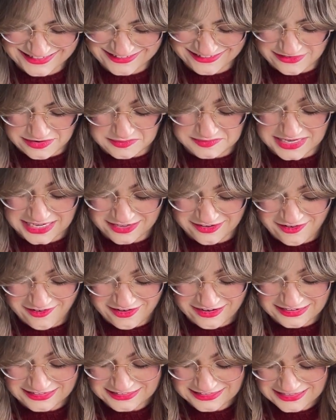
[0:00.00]
Oh my
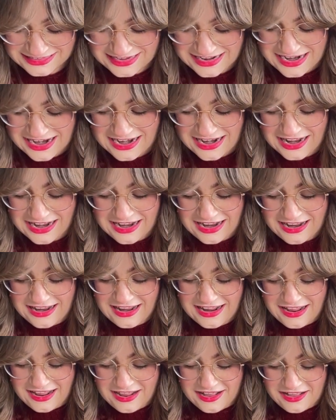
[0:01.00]
god.
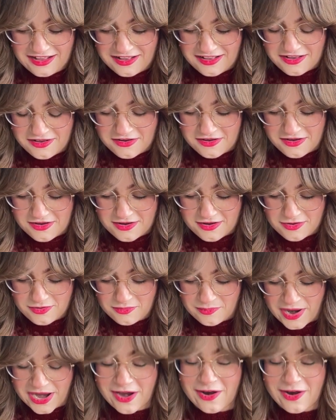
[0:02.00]
Oh, my